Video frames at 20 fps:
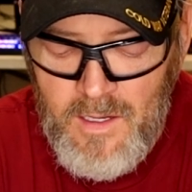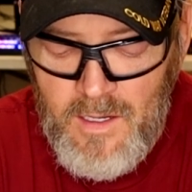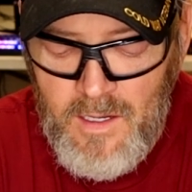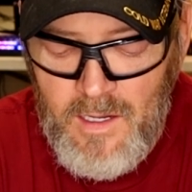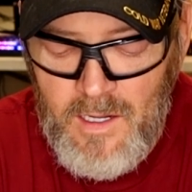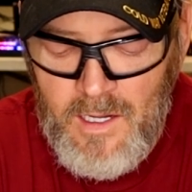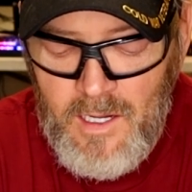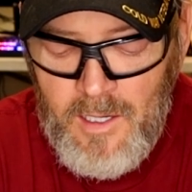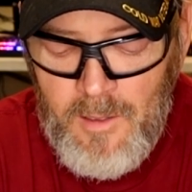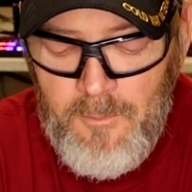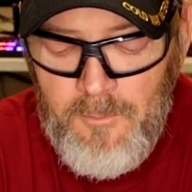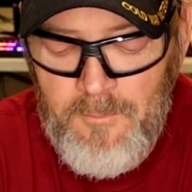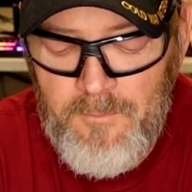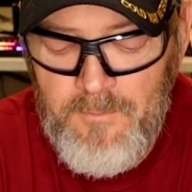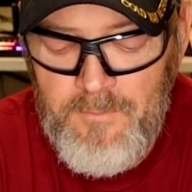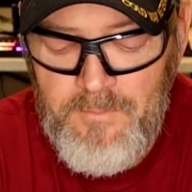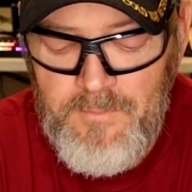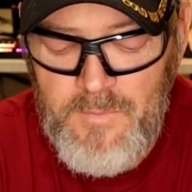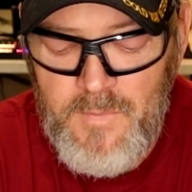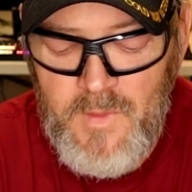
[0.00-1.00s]

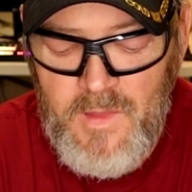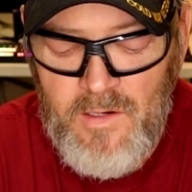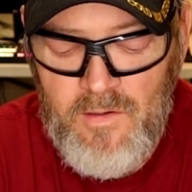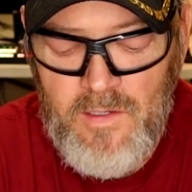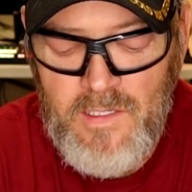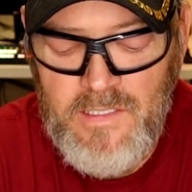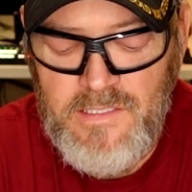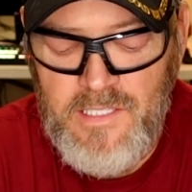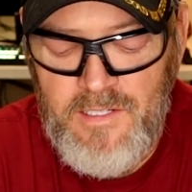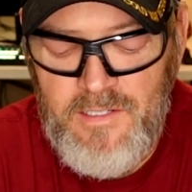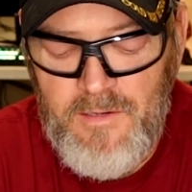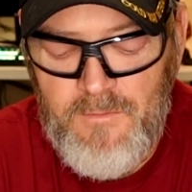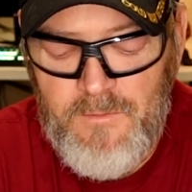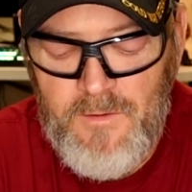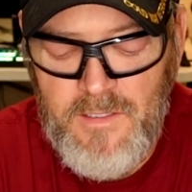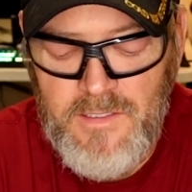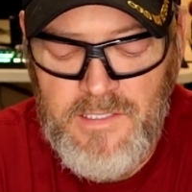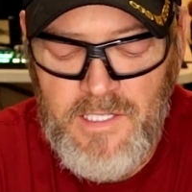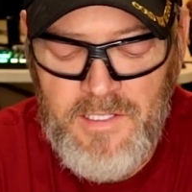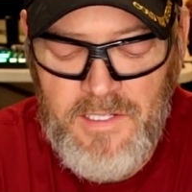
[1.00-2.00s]
There is a
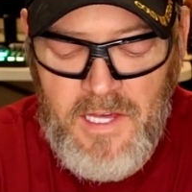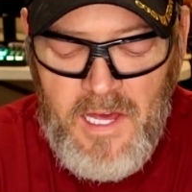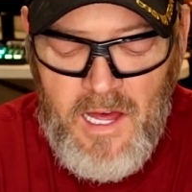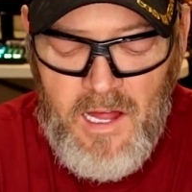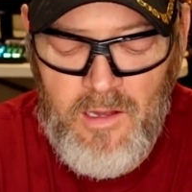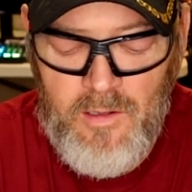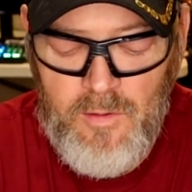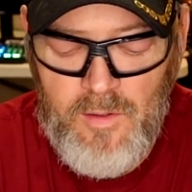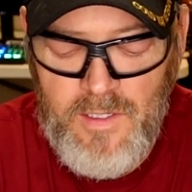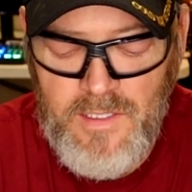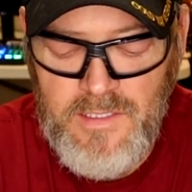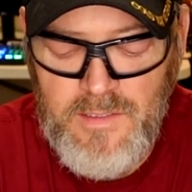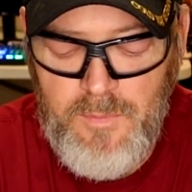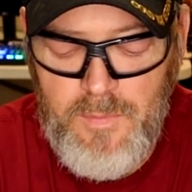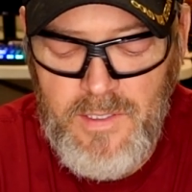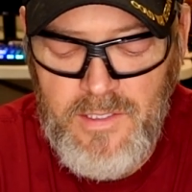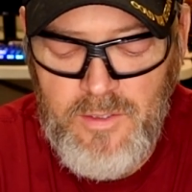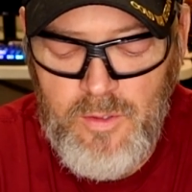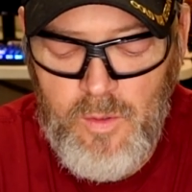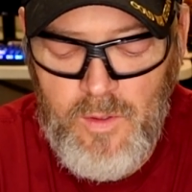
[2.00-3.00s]
difference in calories
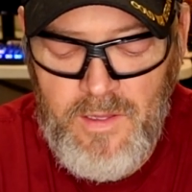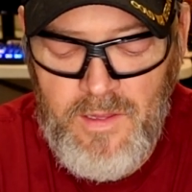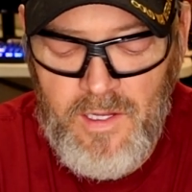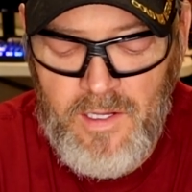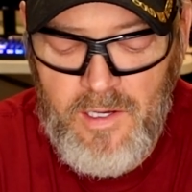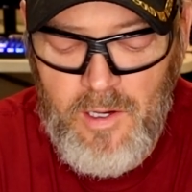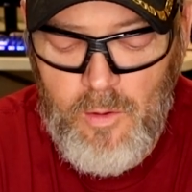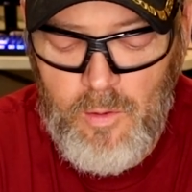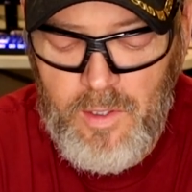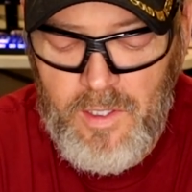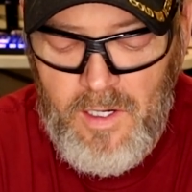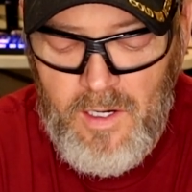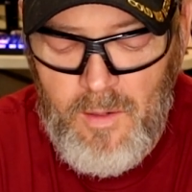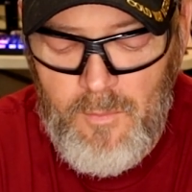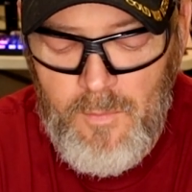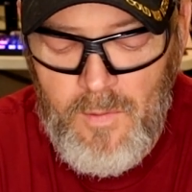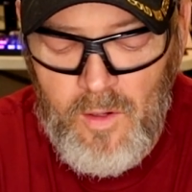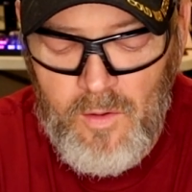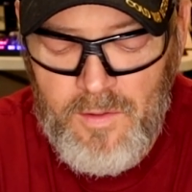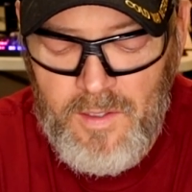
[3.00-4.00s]
between the
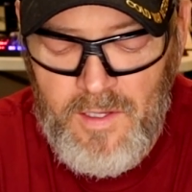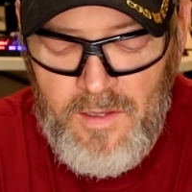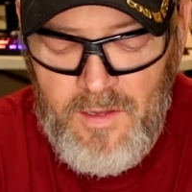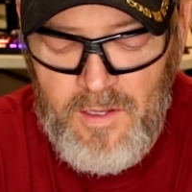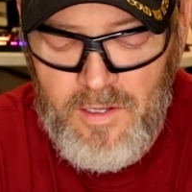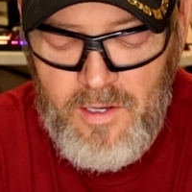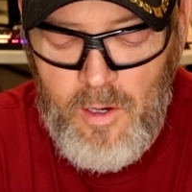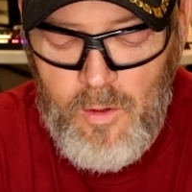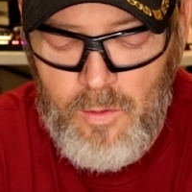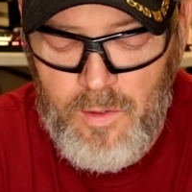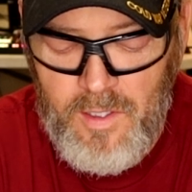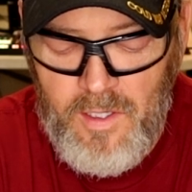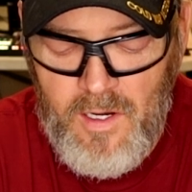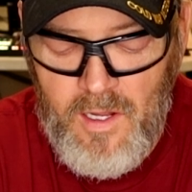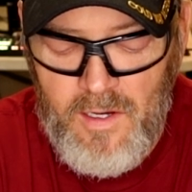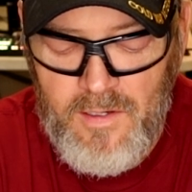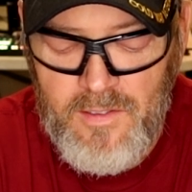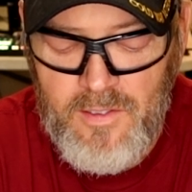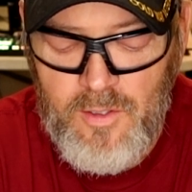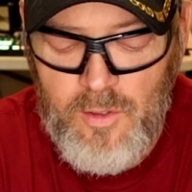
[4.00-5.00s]
coconut milk and the
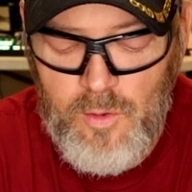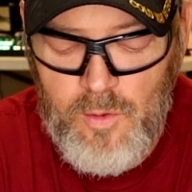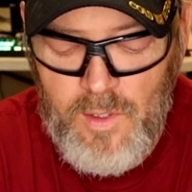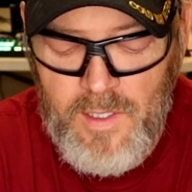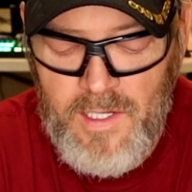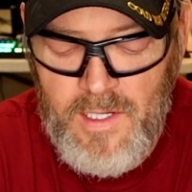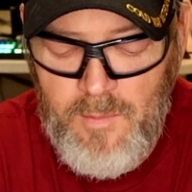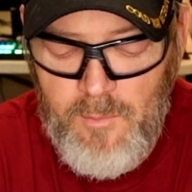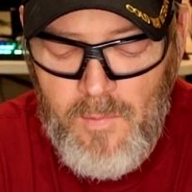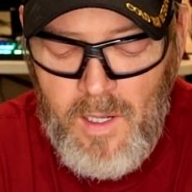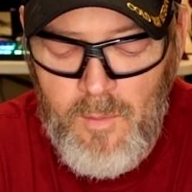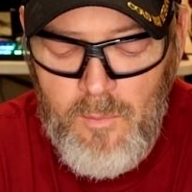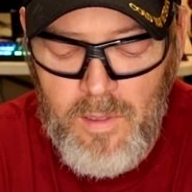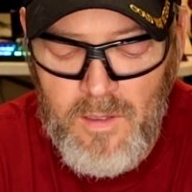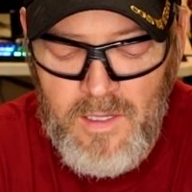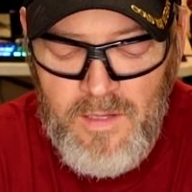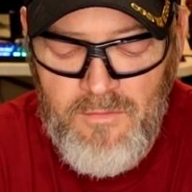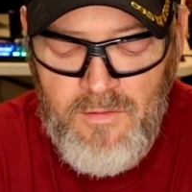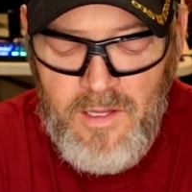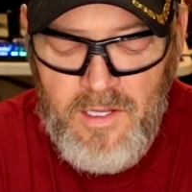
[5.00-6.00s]
coconut cream. I
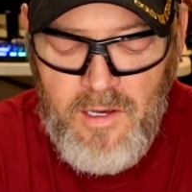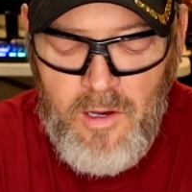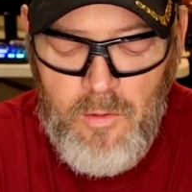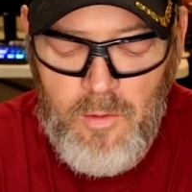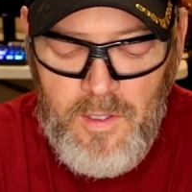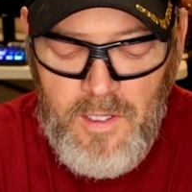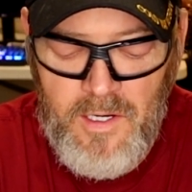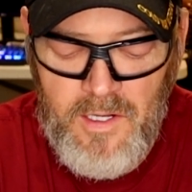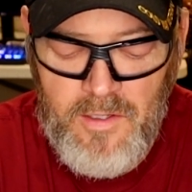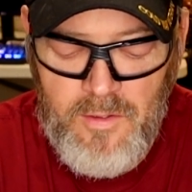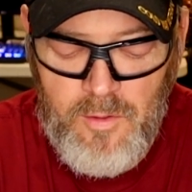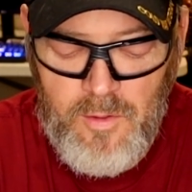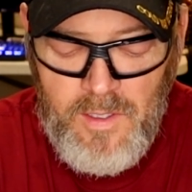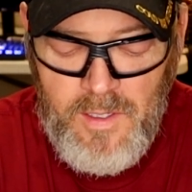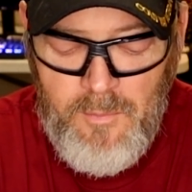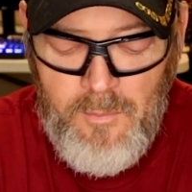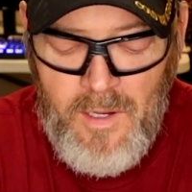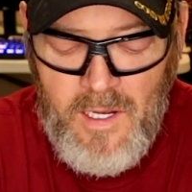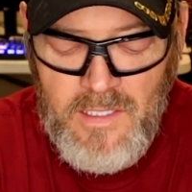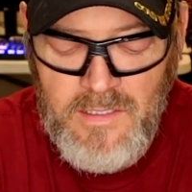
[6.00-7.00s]
believe the coconut
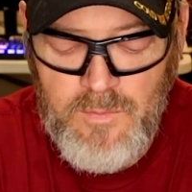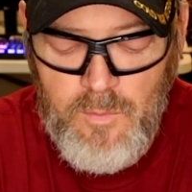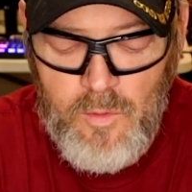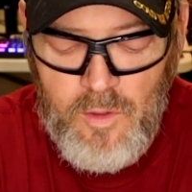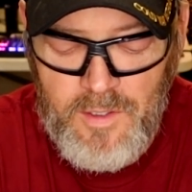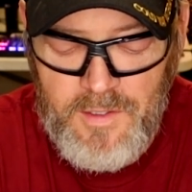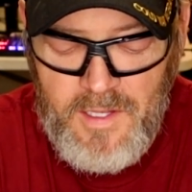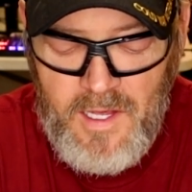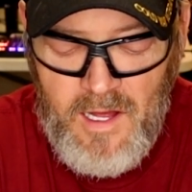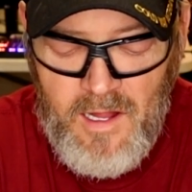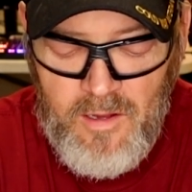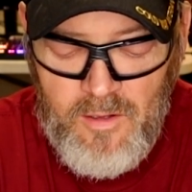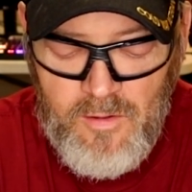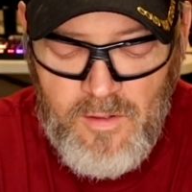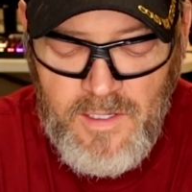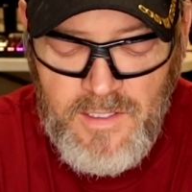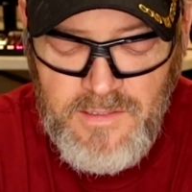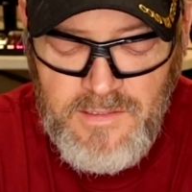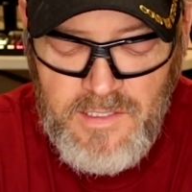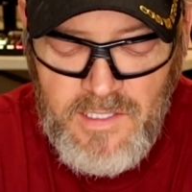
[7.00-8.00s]
cream has more
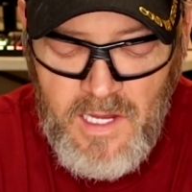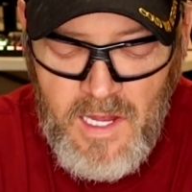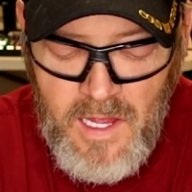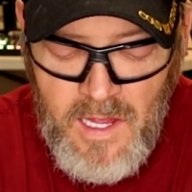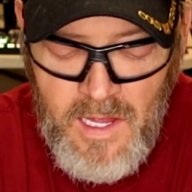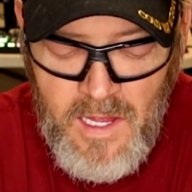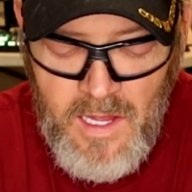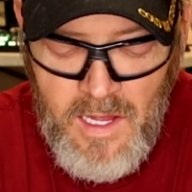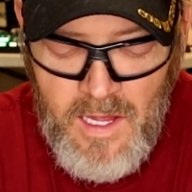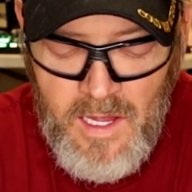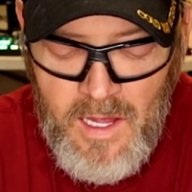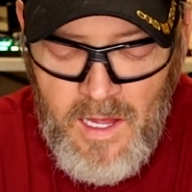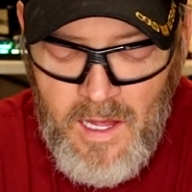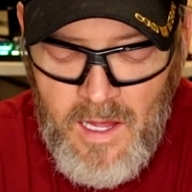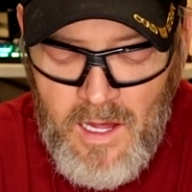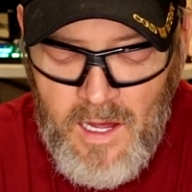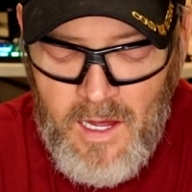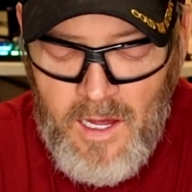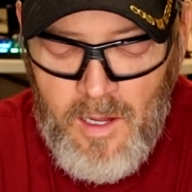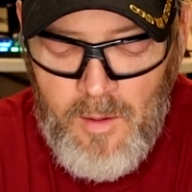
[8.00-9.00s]
calories.
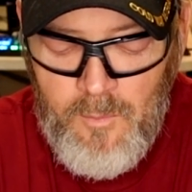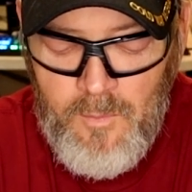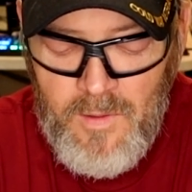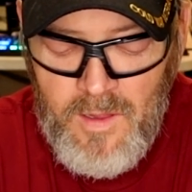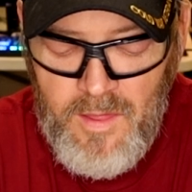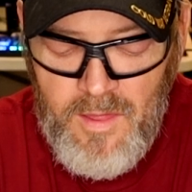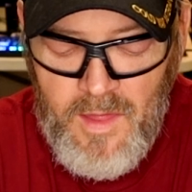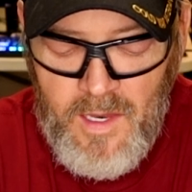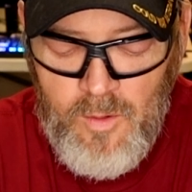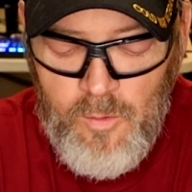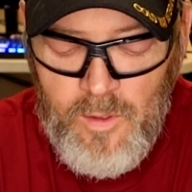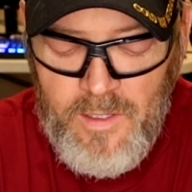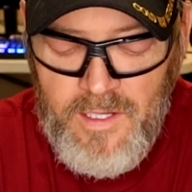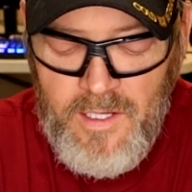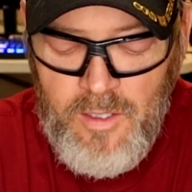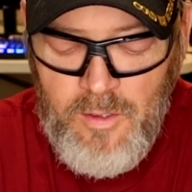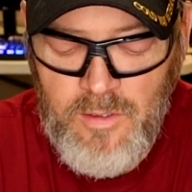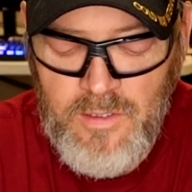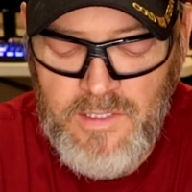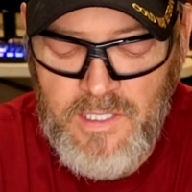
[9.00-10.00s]
Then we
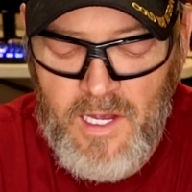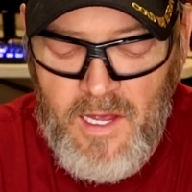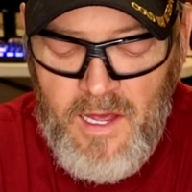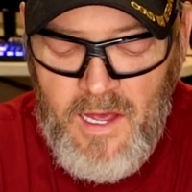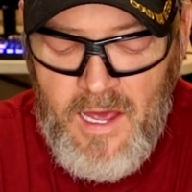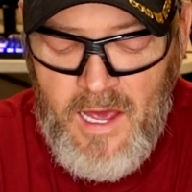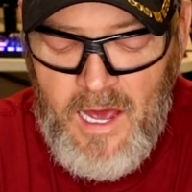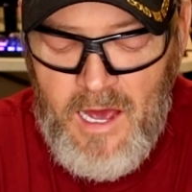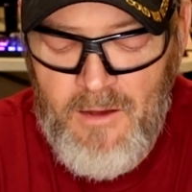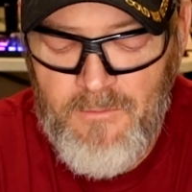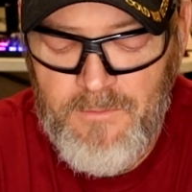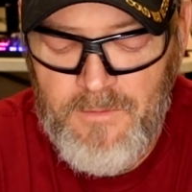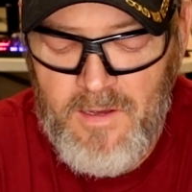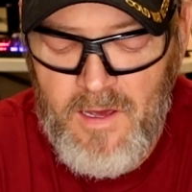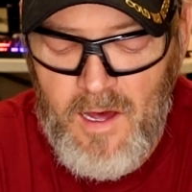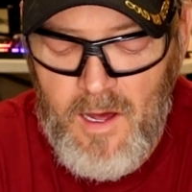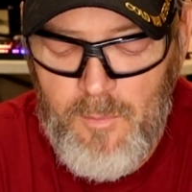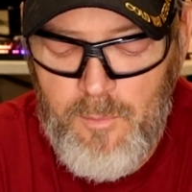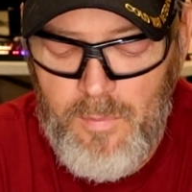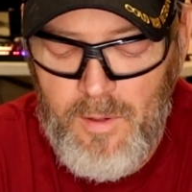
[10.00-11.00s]
use a 1/2
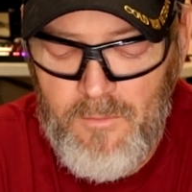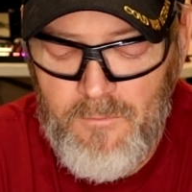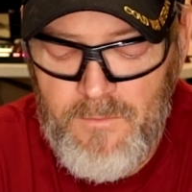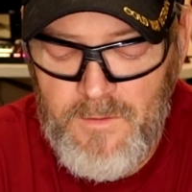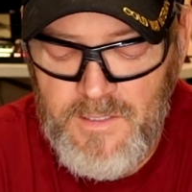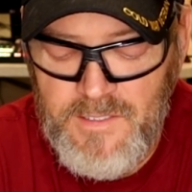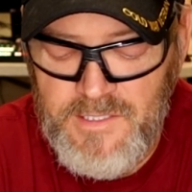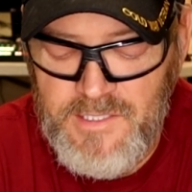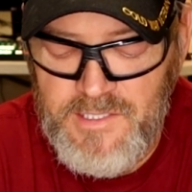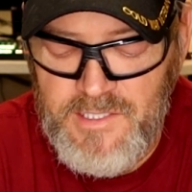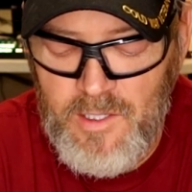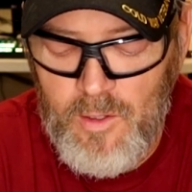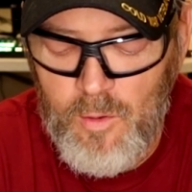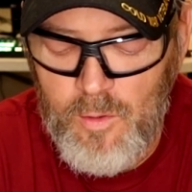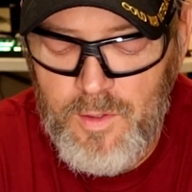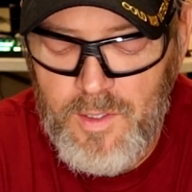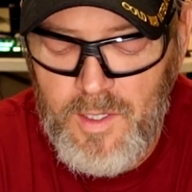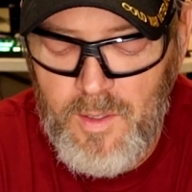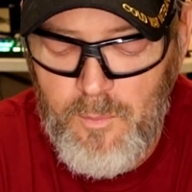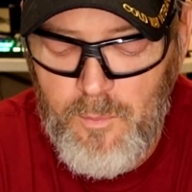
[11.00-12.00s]
cup of
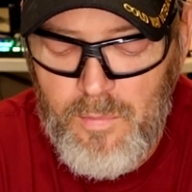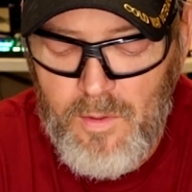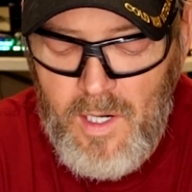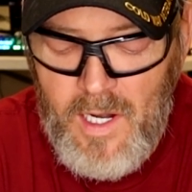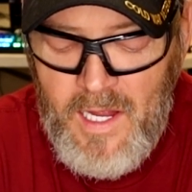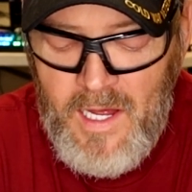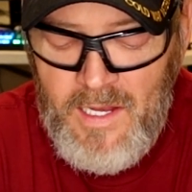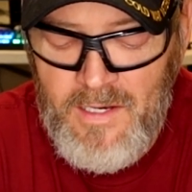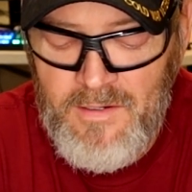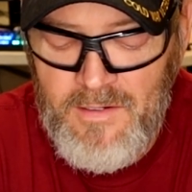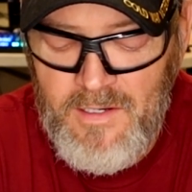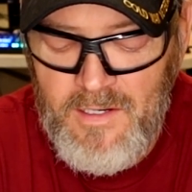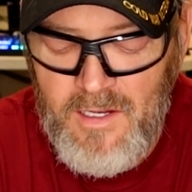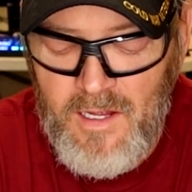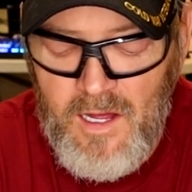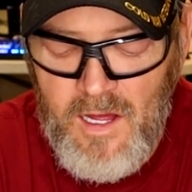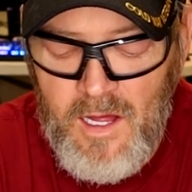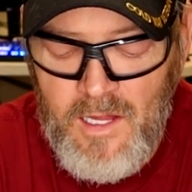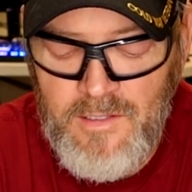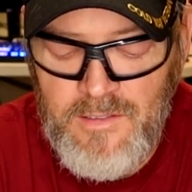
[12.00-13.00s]
Silk brand
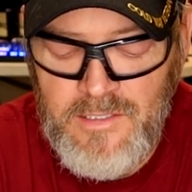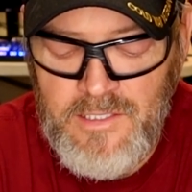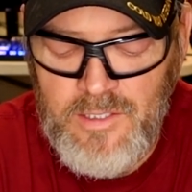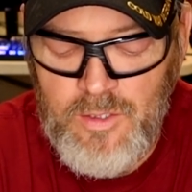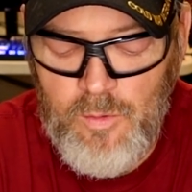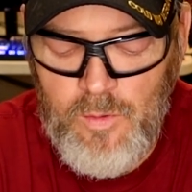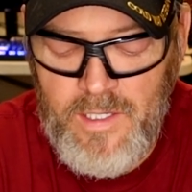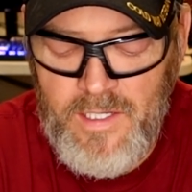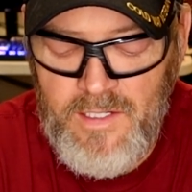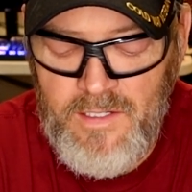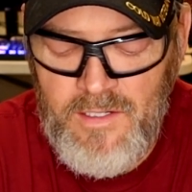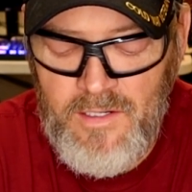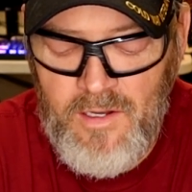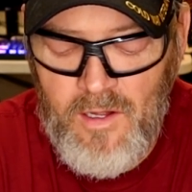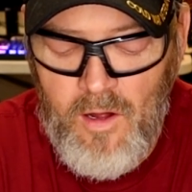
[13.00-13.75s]
unsweetened